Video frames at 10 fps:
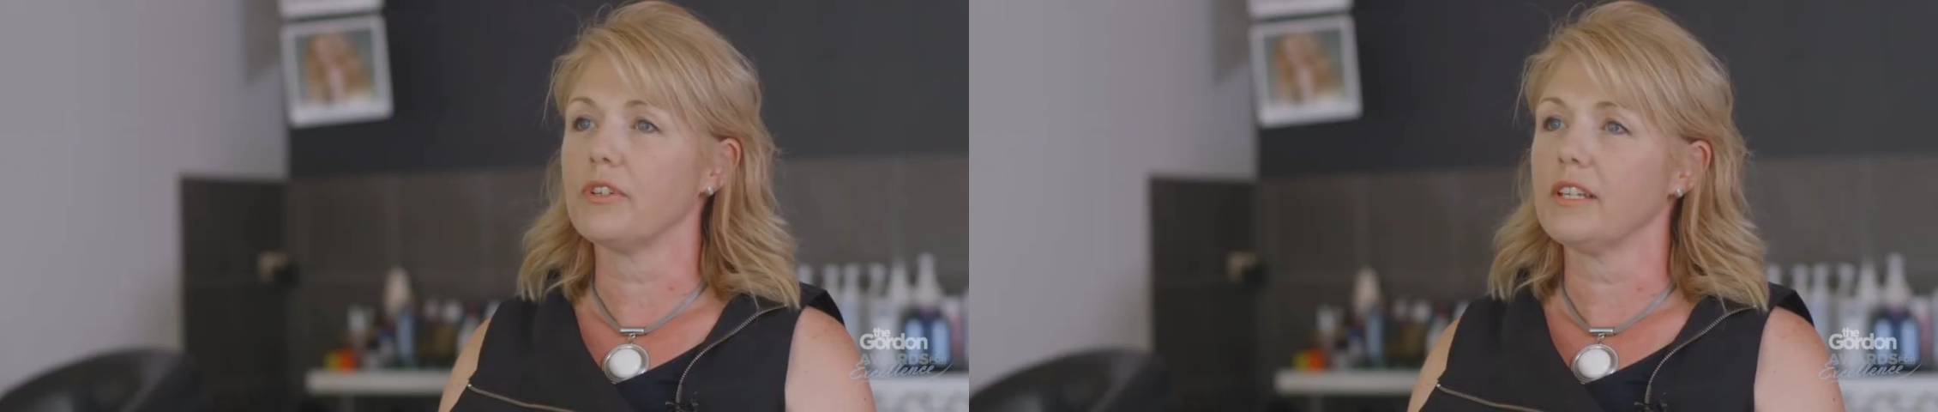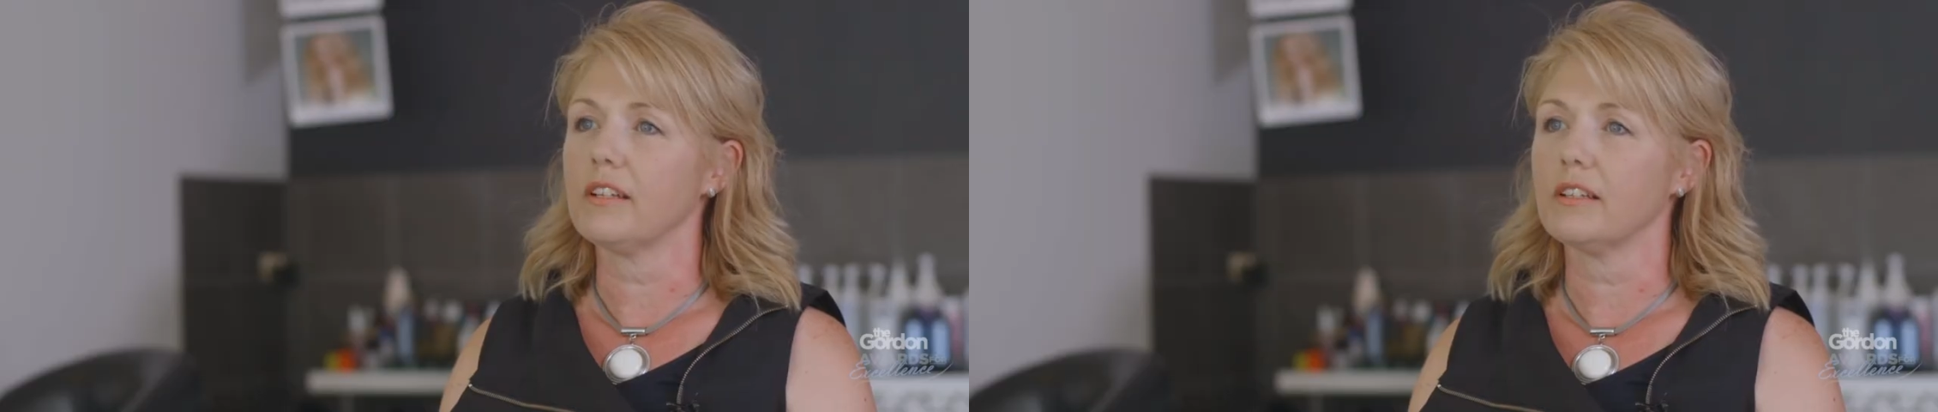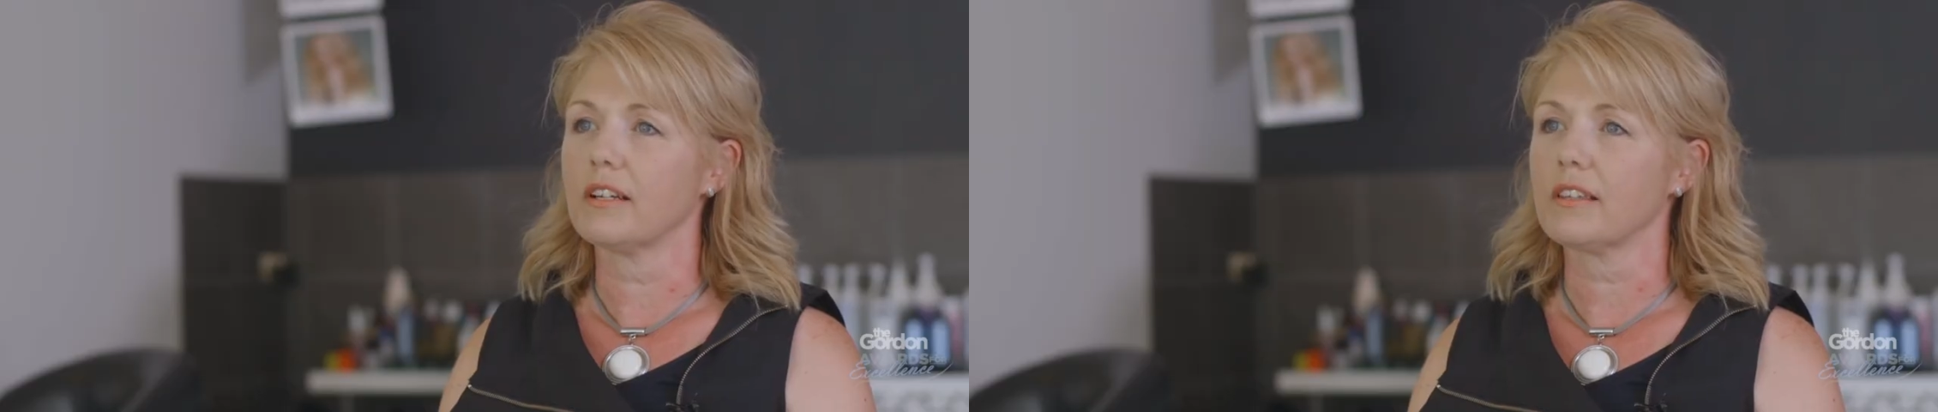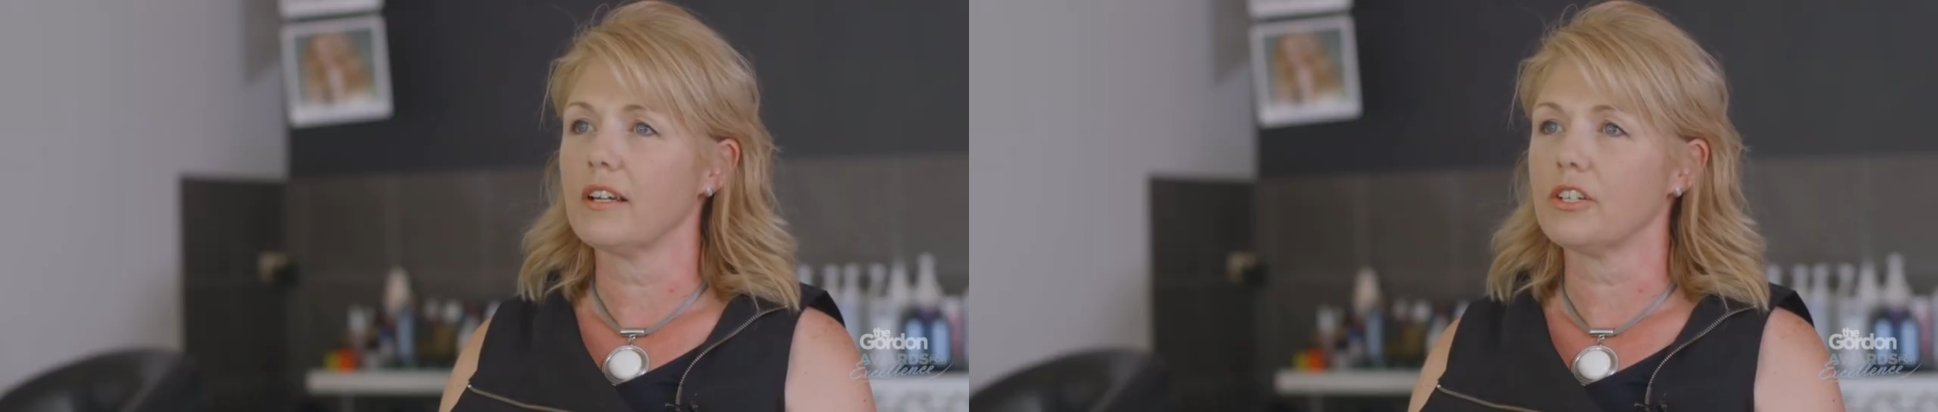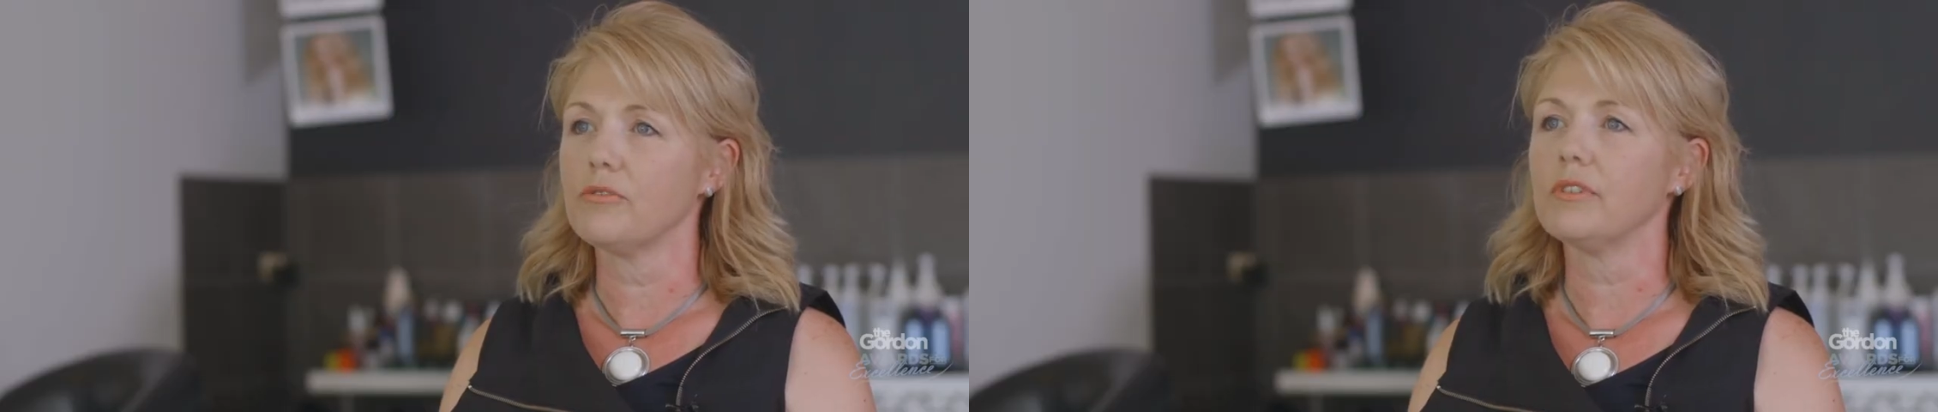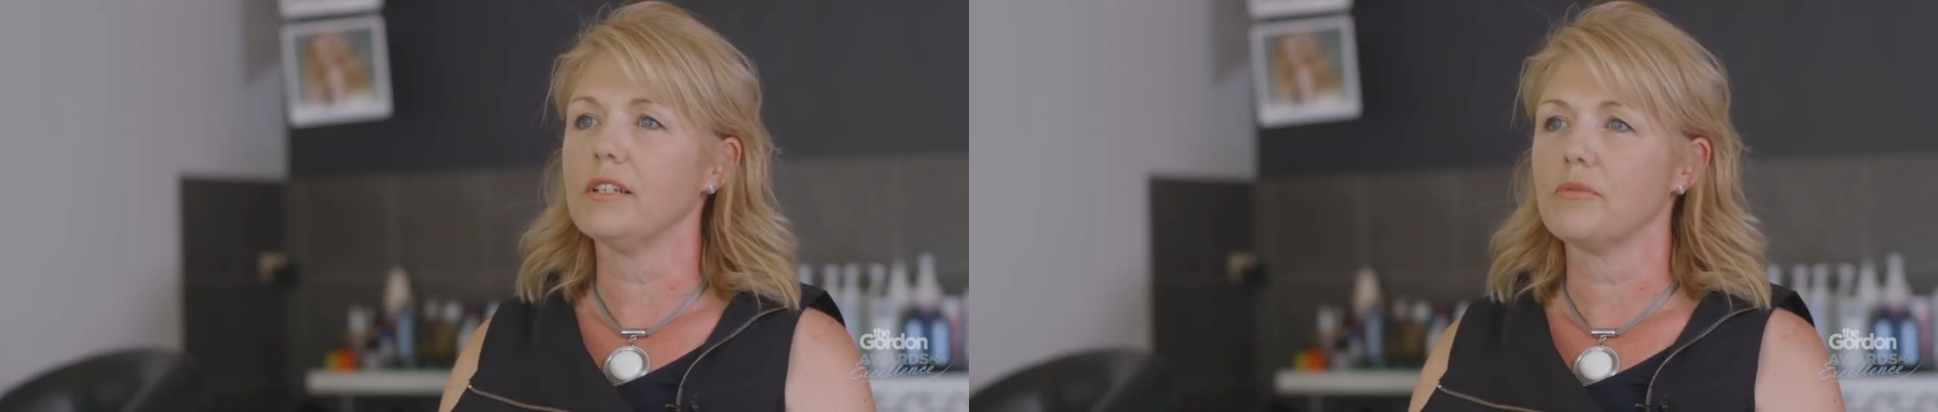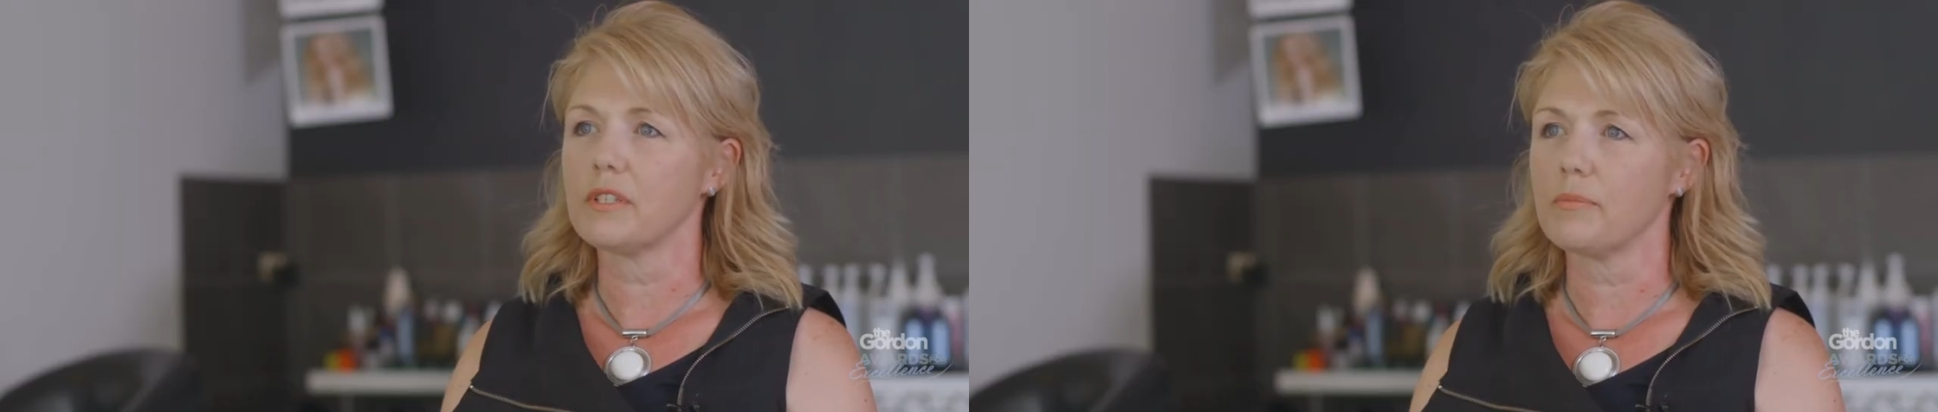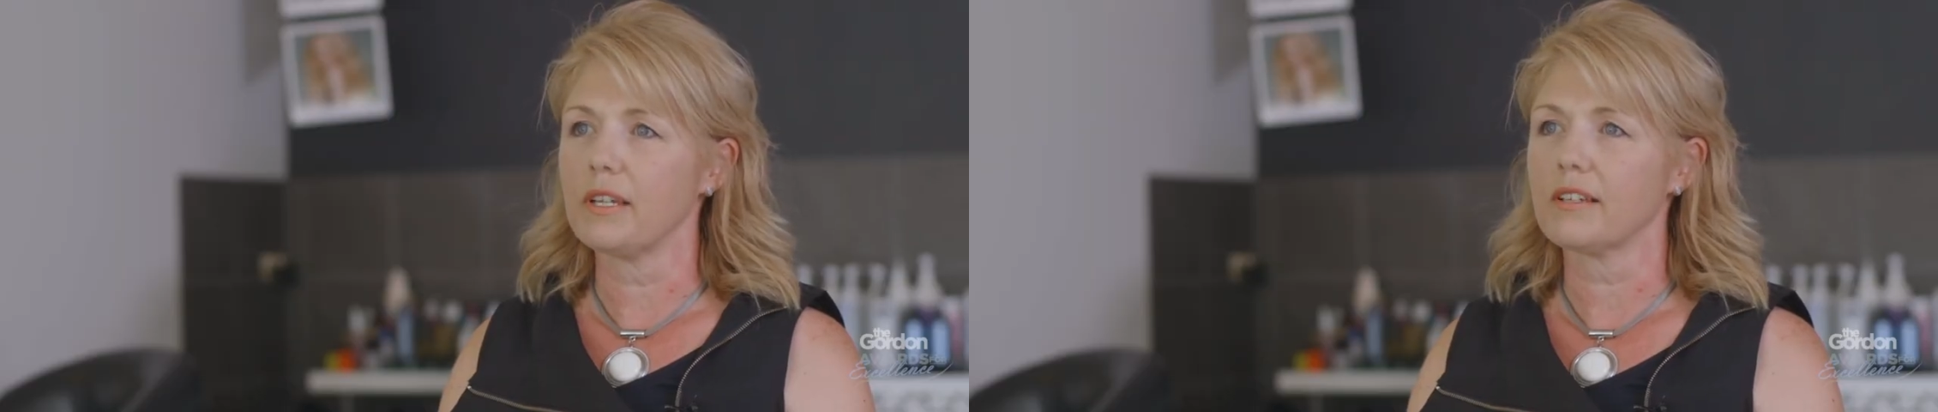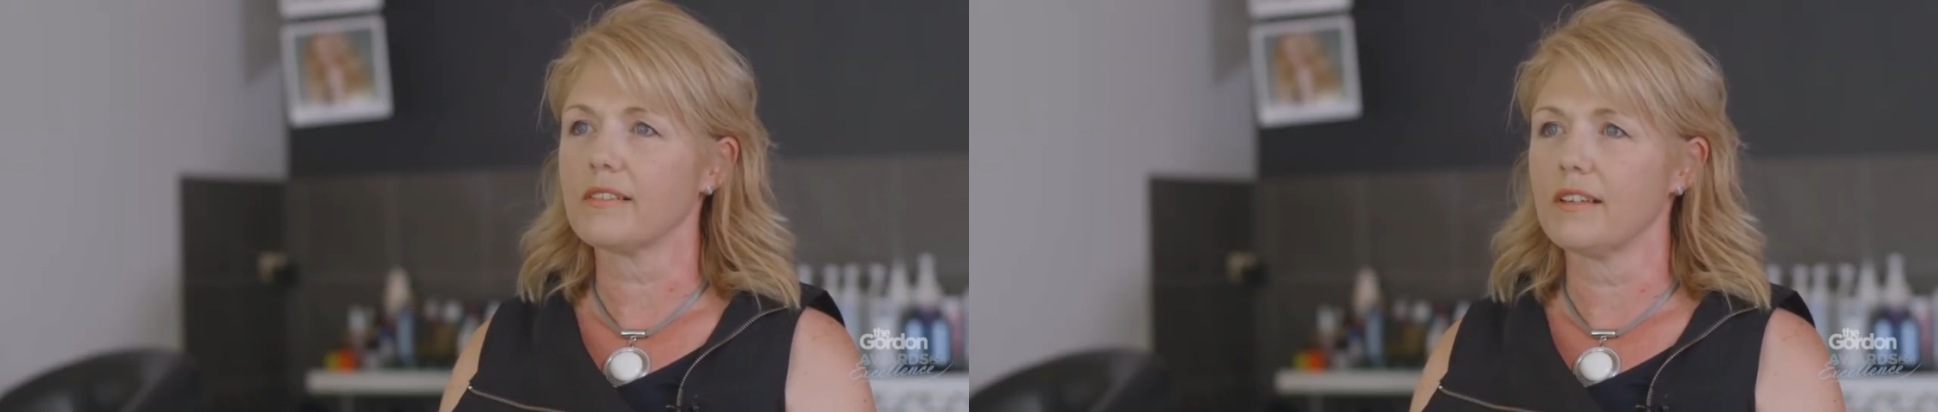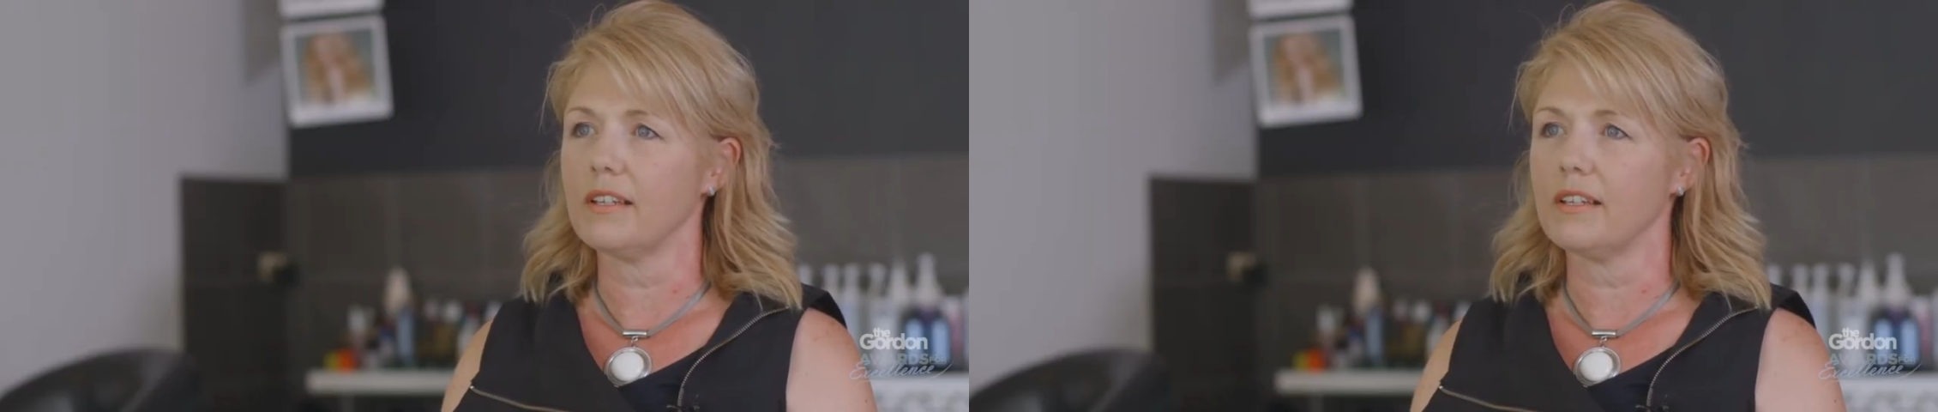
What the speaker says: or anything like that, she really respects